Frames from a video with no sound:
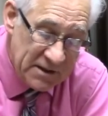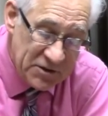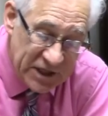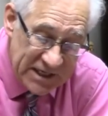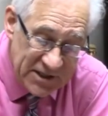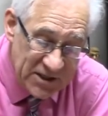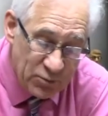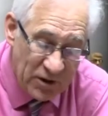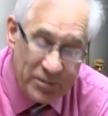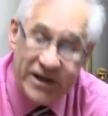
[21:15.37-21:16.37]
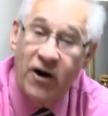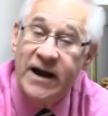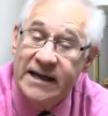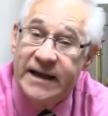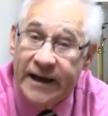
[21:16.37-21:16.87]
Jesus will be our
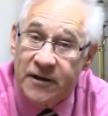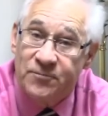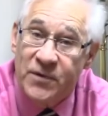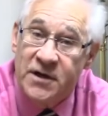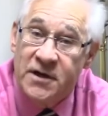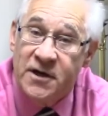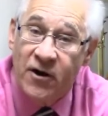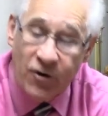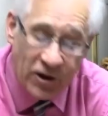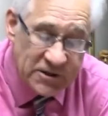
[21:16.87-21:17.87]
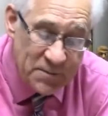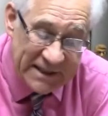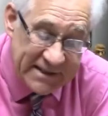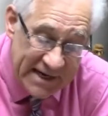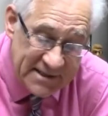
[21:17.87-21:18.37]
ending, our
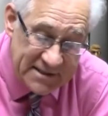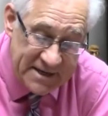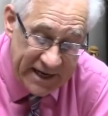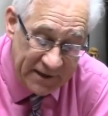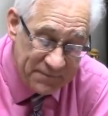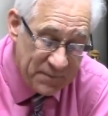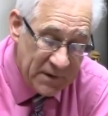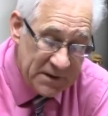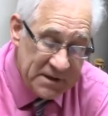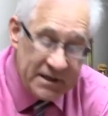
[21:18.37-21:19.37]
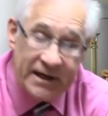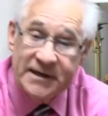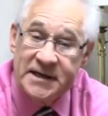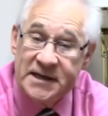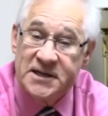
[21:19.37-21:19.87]
ultimate destiny,
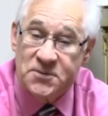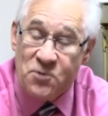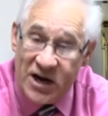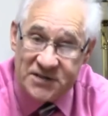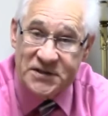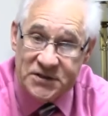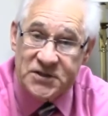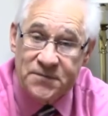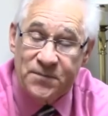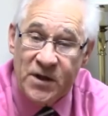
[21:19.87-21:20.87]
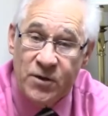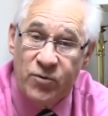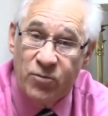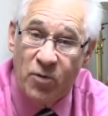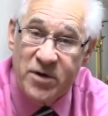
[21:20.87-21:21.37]
and in his presence
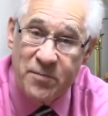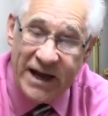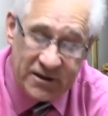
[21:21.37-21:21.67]
we will be made